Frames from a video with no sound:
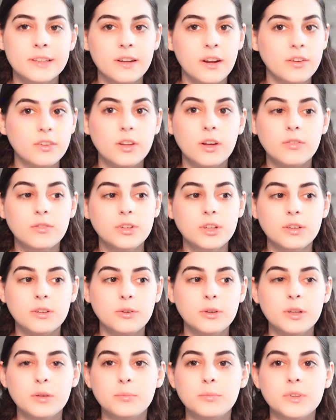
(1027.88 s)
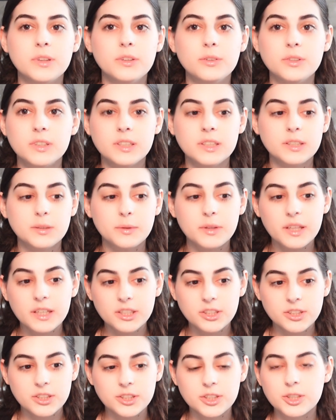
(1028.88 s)
And I loved, you know, him and Lucy's
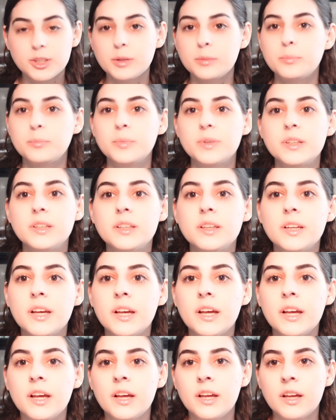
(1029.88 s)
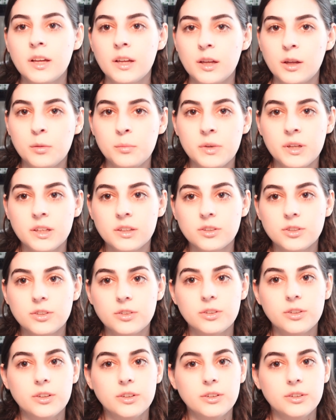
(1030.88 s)
relationship, and him and
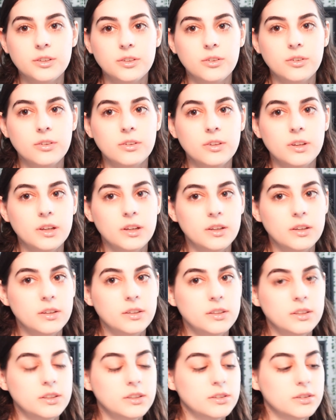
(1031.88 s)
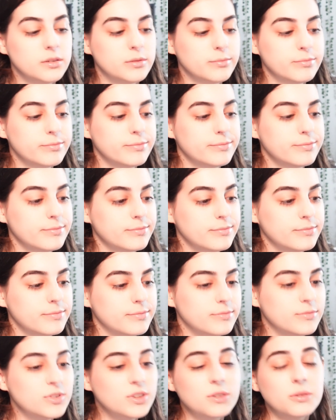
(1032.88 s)
Angela and all that, and,
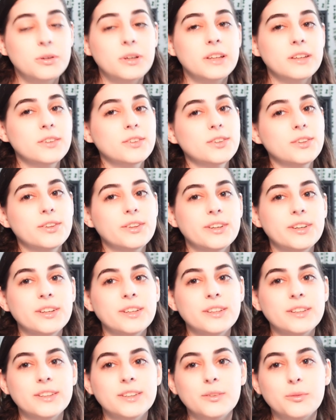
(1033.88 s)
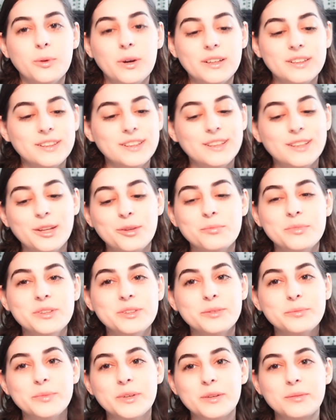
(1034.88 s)
you know, Angela and Wesley naming
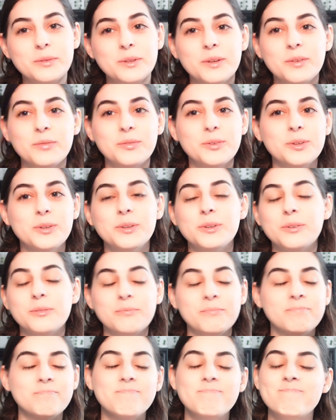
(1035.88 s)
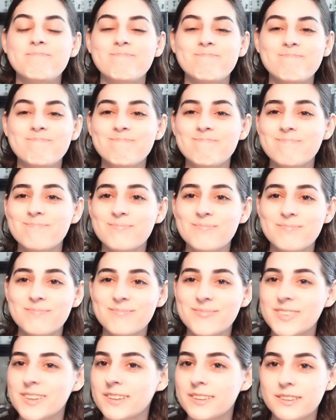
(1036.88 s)
their baby after him.
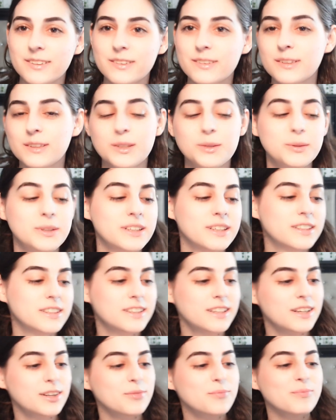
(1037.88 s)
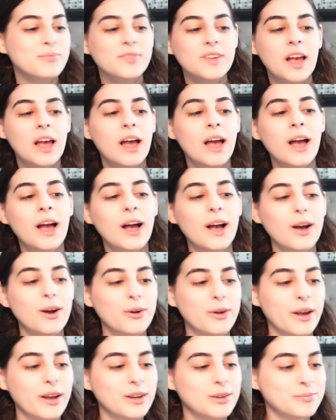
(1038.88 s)
The sweetest thing.
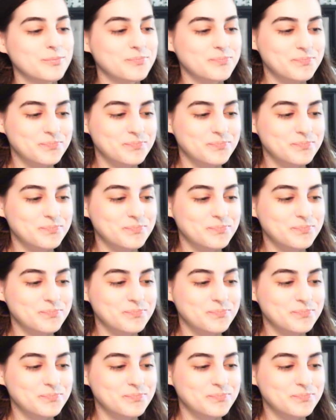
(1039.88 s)
Okay.